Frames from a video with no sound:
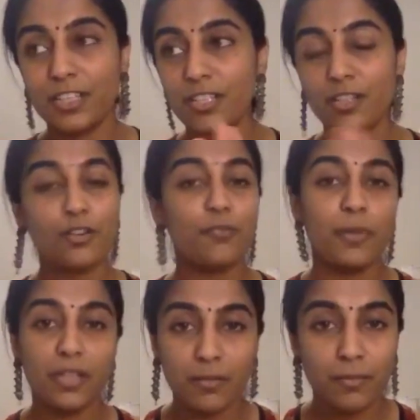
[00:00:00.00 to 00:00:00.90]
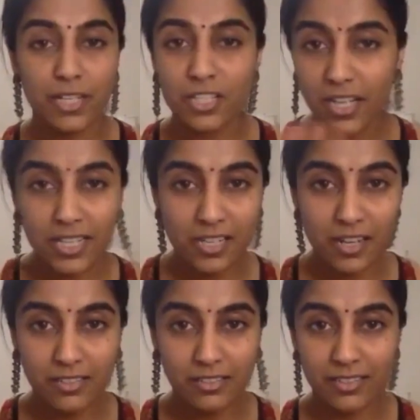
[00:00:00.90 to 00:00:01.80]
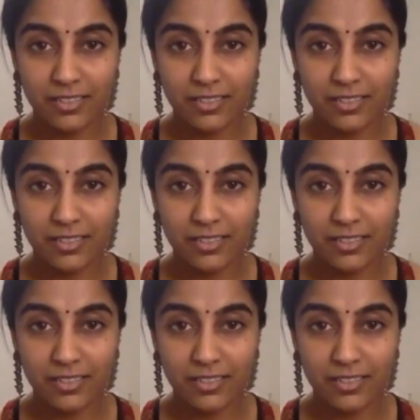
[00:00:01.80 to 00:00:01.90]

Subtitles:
Just out of peer pressure, I started